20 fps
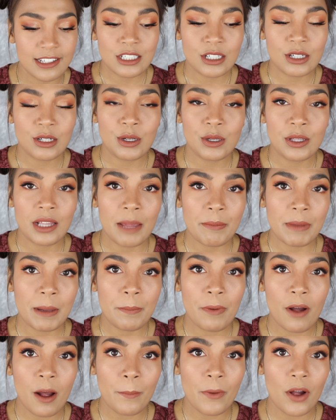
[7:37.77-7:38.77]
So let me
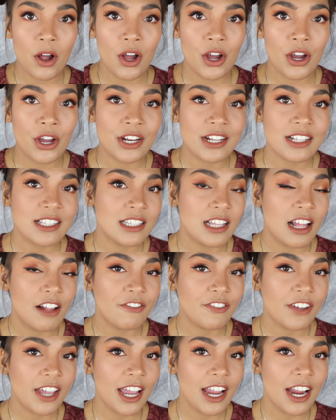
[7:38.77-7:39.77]
pop on
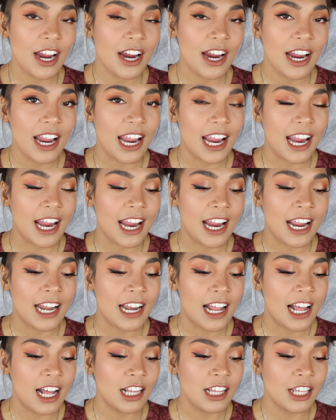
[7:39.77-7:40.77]
self-care
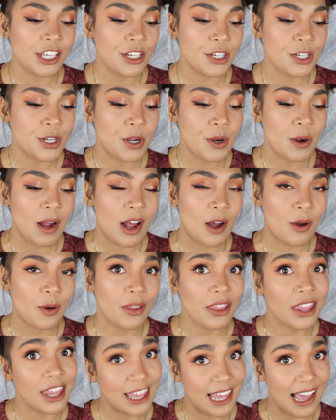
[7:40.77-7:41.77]
and I'll let you know how
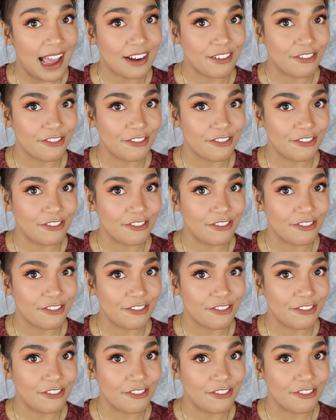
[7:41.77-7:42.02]
that